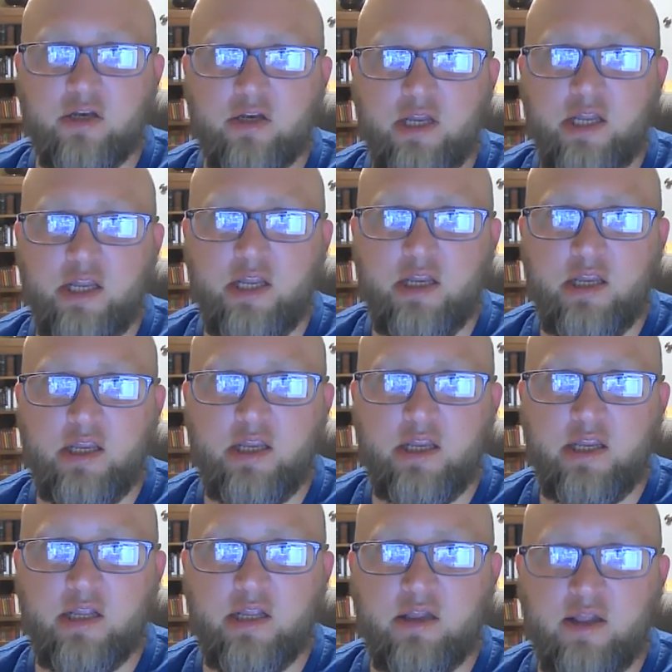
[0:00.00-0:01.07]

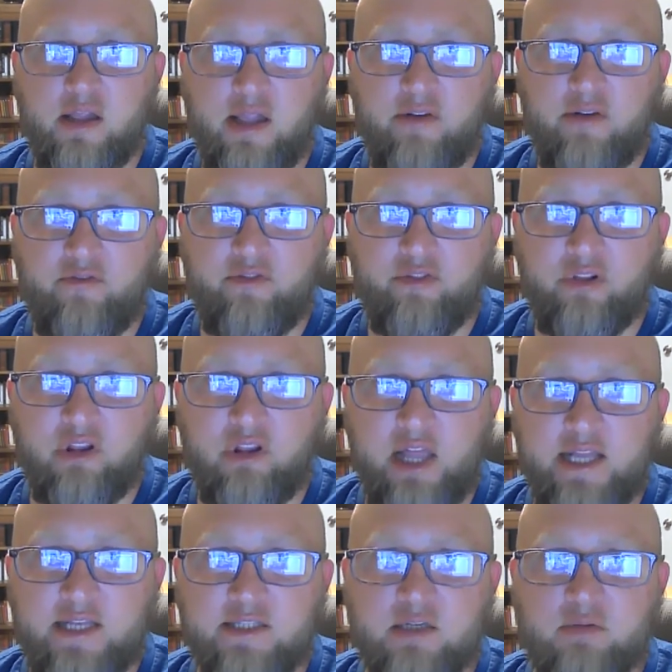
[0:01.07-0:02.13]
He
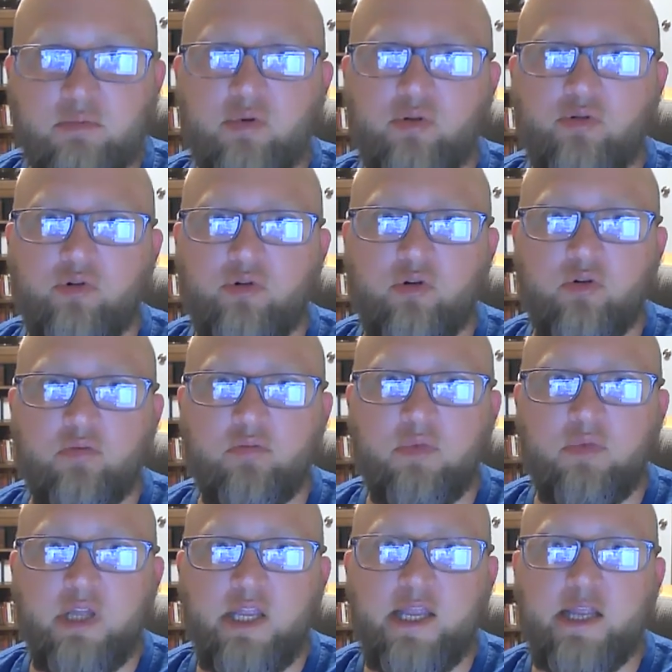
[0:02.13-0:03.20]
lights up a
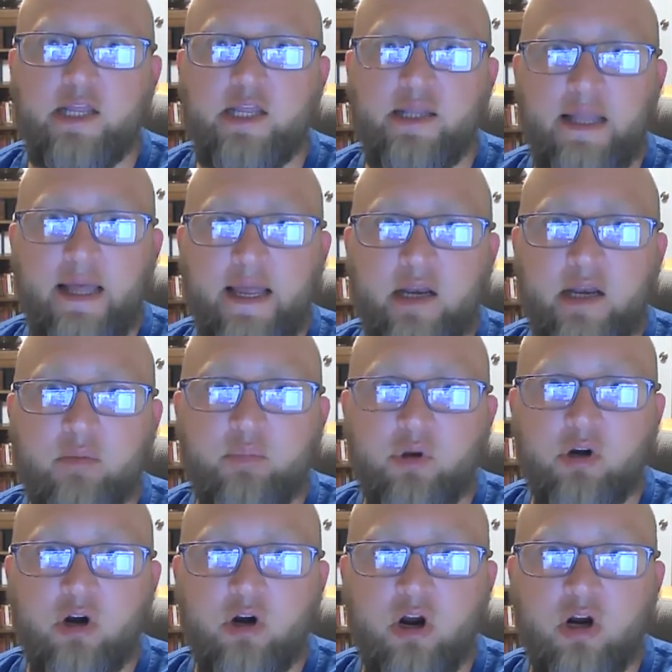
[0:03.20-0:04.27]
room. He can light up
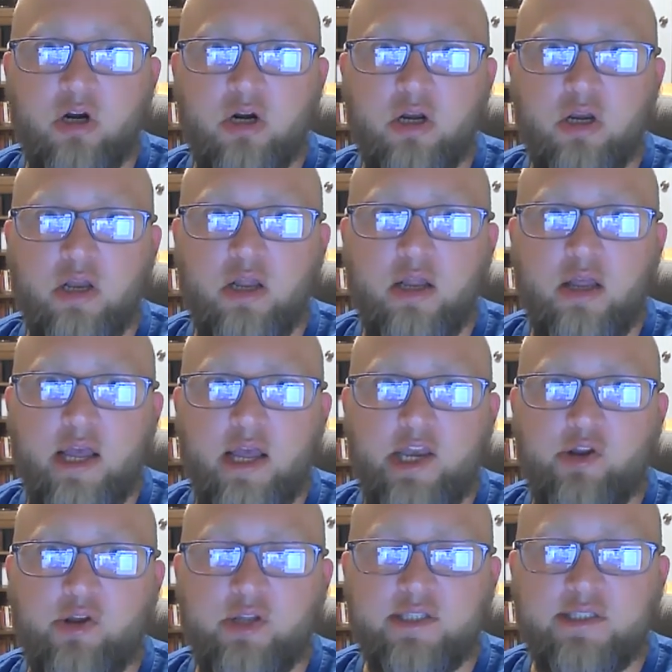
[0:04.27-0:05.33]
your heart,
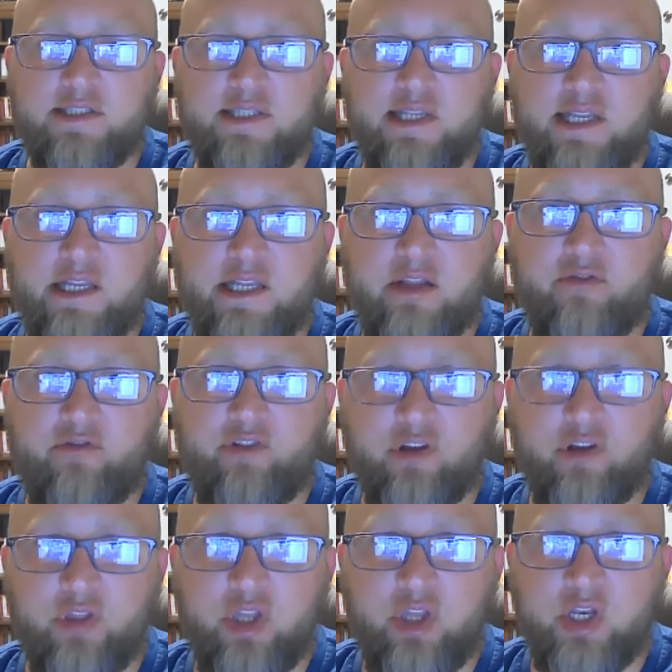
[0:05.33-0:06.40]
and you can see the
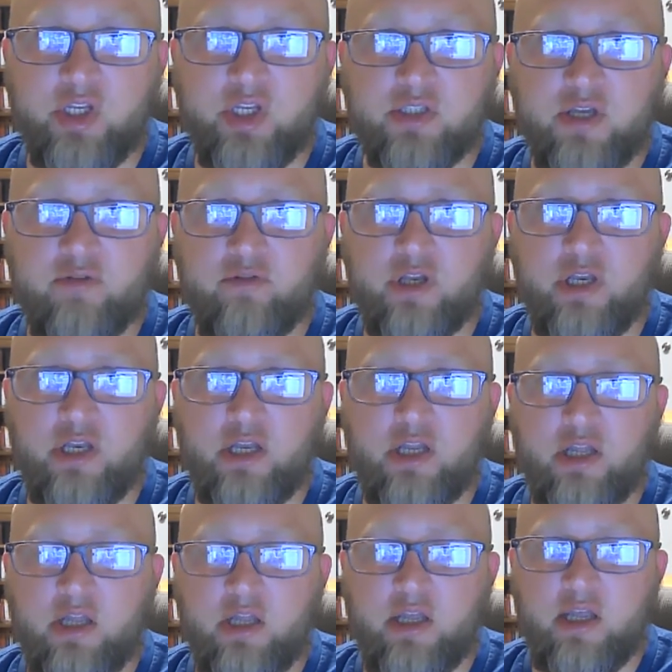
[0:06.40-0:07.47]
filthiness of it
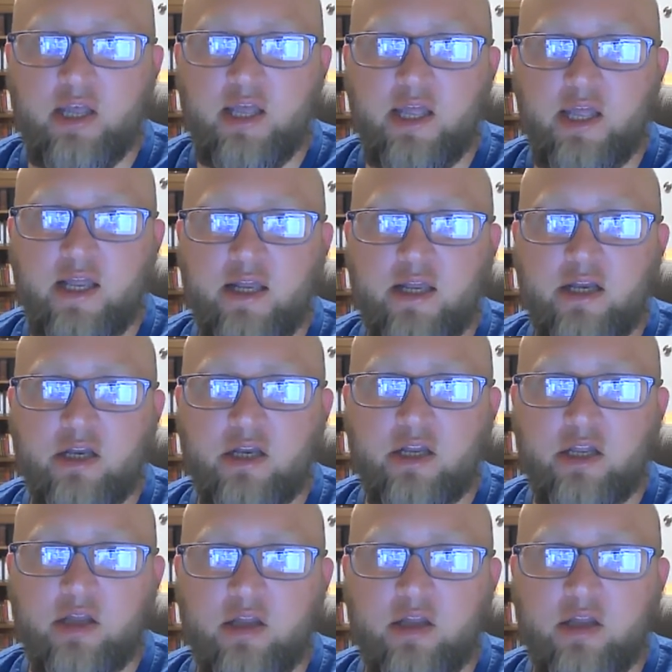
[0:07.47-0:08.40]
and